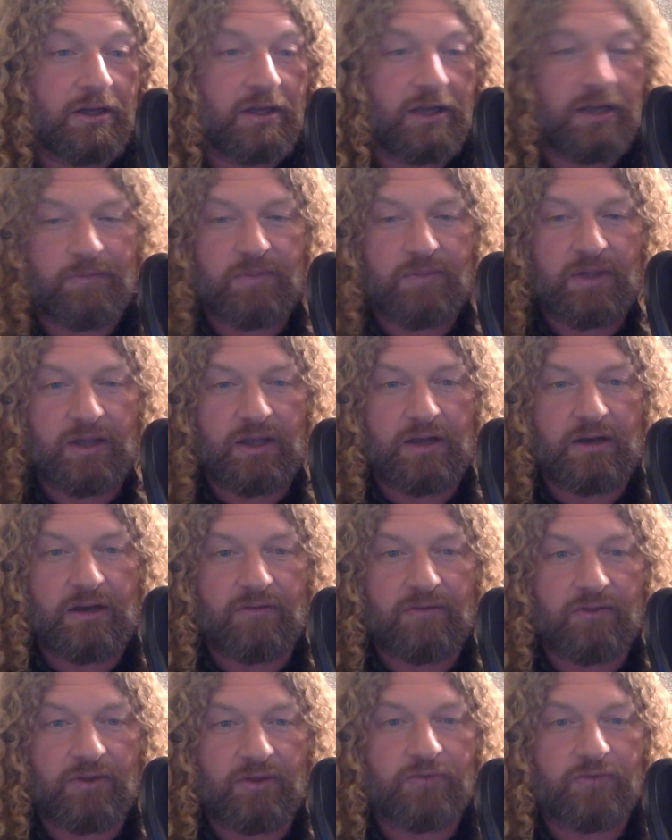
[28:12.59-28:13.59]
campaign
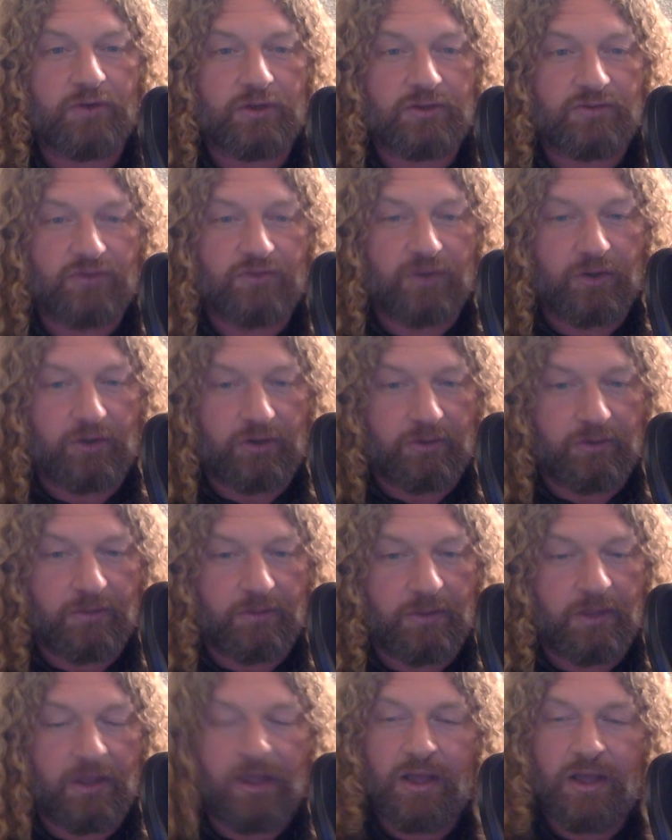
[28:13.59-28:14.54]
for the first volume,